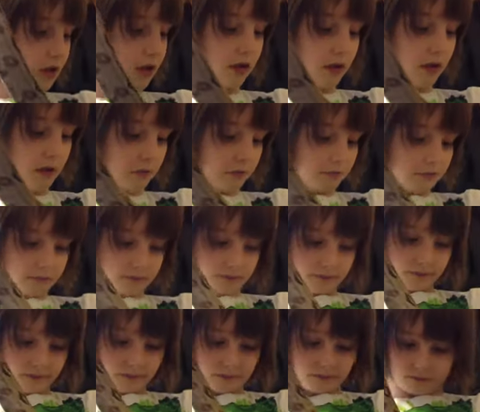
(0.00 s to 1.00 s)
Um,
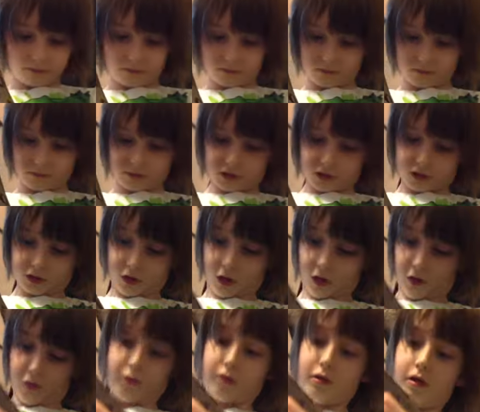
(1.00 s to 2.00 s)

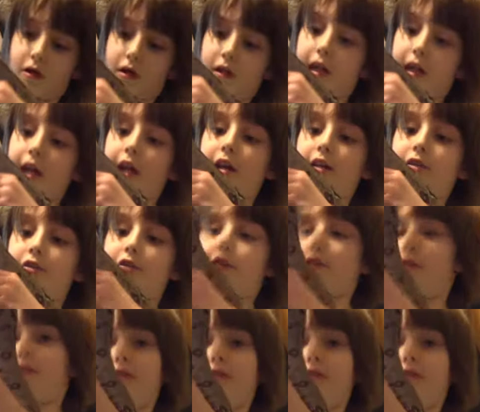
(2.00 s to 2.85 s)
so, a cage.